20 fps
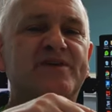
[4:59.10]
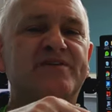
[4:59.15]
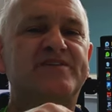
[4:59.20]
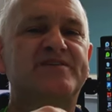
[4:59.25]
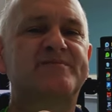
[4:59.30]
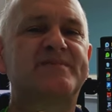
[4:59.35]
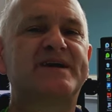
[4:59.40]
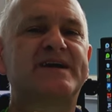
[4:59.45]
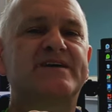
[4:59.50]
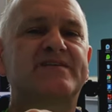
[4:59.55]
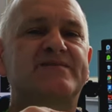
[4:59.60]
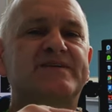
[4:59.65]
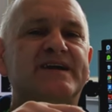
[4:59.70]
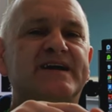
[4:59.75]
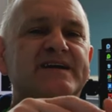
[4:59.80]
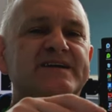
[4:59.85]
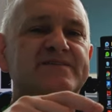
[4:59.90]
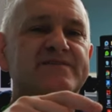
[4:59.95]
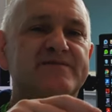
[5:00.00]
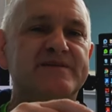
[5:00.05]
off the back of it.
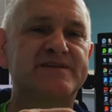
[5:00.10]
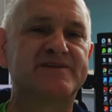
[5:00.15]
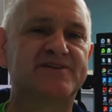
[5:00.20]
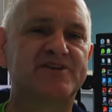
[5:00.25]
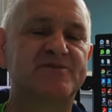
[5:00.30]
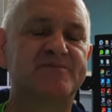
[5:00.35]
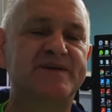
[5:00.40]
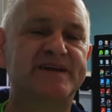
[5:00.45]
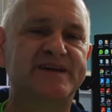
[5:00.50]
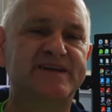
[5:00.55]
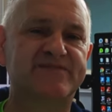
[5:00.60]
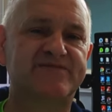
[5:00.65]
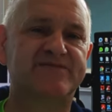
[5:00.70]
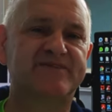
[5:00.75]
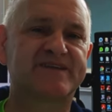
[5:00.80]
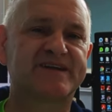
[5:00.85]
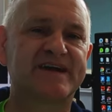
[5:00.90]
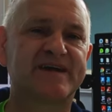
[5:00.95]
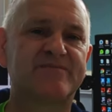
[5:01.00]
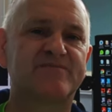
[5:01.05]
And there is going to be
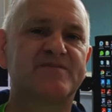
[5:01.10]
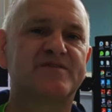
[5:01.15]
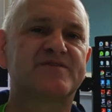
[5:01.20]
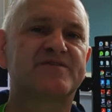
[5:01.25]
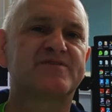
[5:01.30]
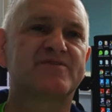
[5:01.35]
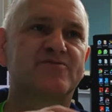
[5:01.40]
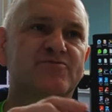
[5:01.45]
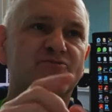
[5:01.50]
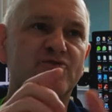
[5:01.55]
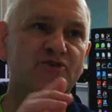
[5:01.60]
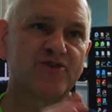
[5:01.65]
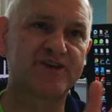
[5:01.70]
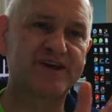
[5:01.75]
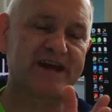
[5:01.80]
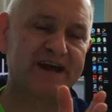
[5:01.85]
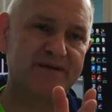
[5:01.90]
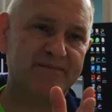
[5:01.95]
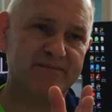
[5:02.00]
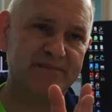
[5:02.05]
different cameras. So
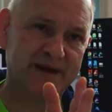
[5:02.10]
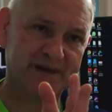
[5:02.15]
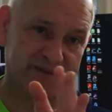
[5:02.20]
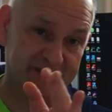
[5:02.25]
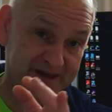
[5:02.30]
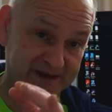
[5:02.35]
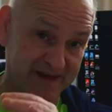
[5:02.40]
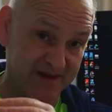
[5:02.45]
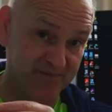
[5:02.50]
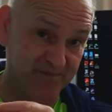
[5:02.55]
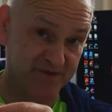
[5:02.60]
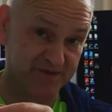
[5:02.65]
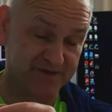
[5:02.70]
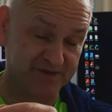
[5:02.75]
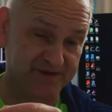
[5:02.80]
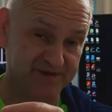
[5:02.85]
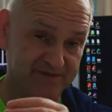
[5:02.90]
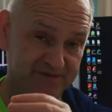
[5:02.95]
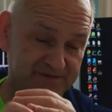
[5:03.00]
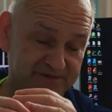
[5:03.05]
Runcam the camera
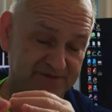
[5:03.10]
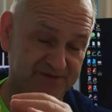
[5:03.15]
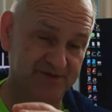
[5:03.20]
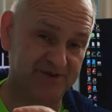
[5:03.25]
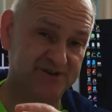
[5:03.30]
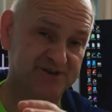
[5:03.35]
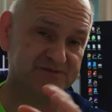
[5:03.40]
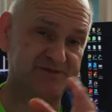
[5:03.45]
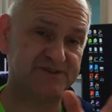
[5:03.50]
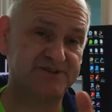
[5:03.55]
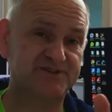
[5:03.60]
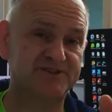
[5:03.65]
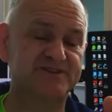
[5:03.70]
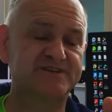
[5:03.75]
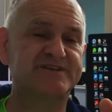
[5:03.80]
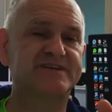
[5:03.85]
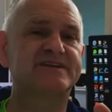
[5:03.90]
that Joshua showed you